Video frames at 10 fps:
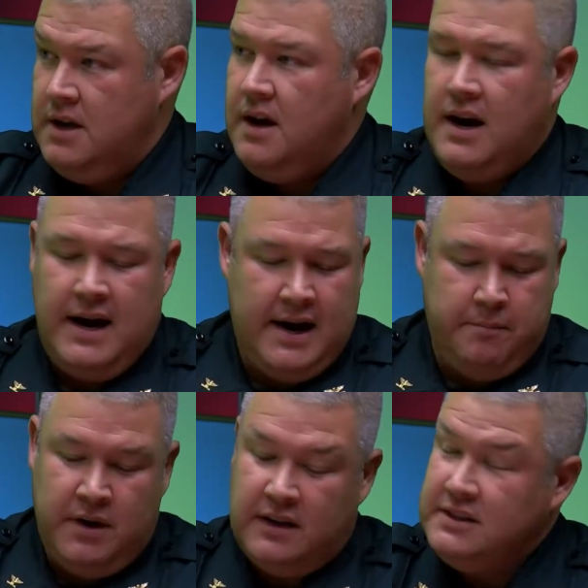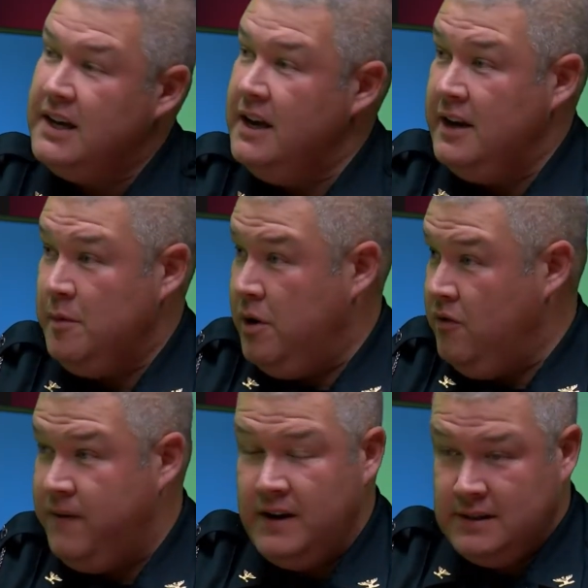I'm not saying they're
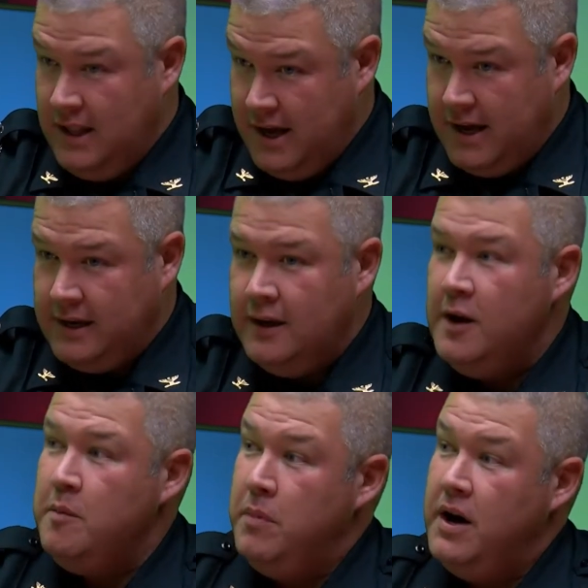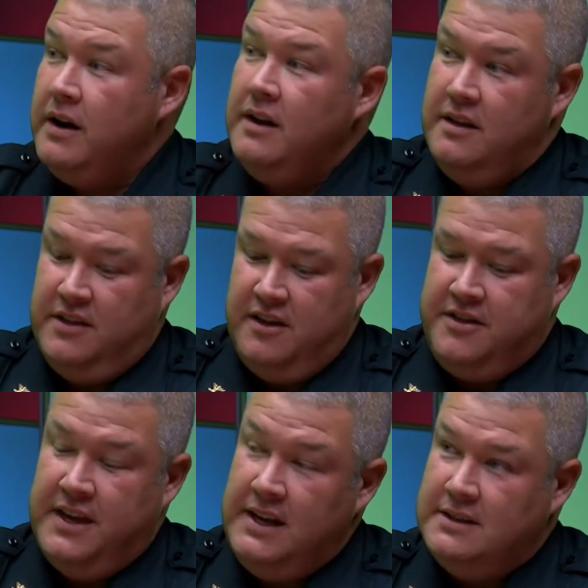bold-faced lying, but the
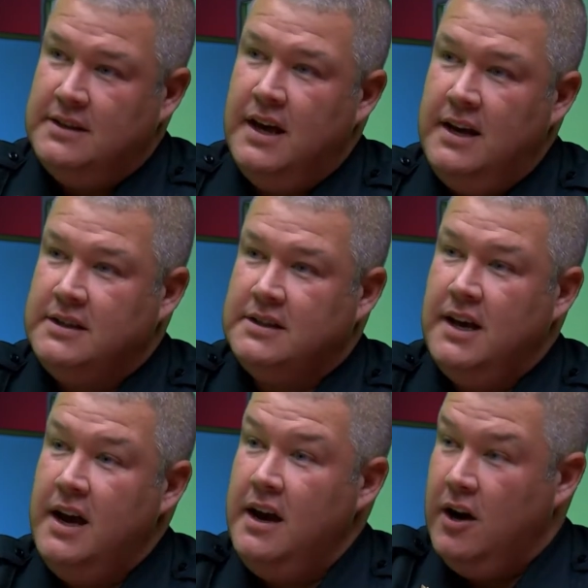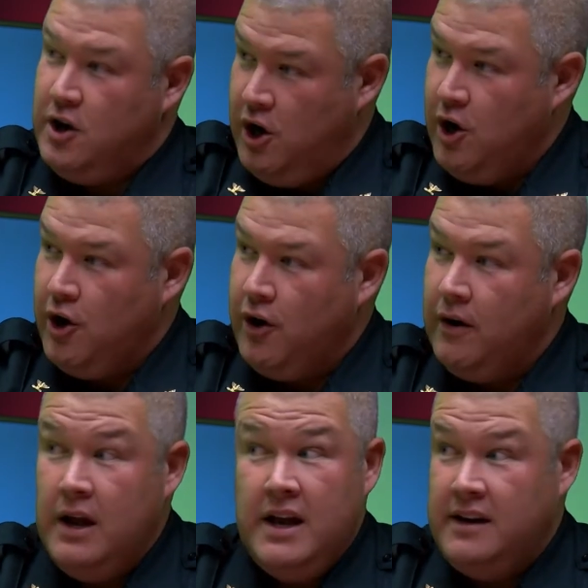things they say occur
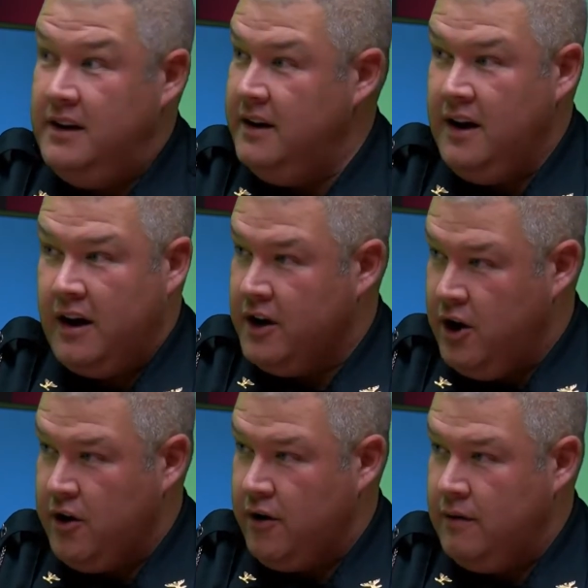did not occur.